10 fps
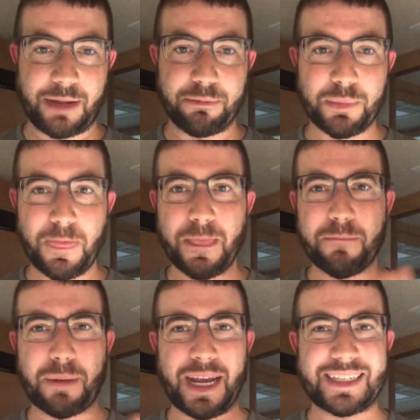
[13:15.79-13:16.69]
time
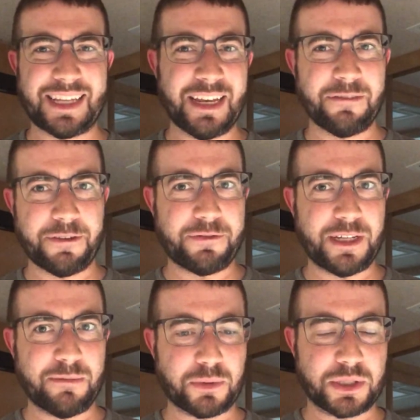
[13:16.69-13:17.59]
by 10 to
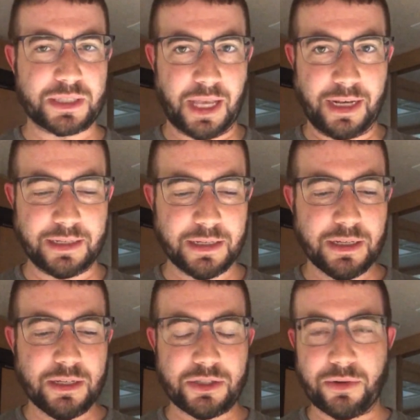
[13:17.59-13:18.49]
15%.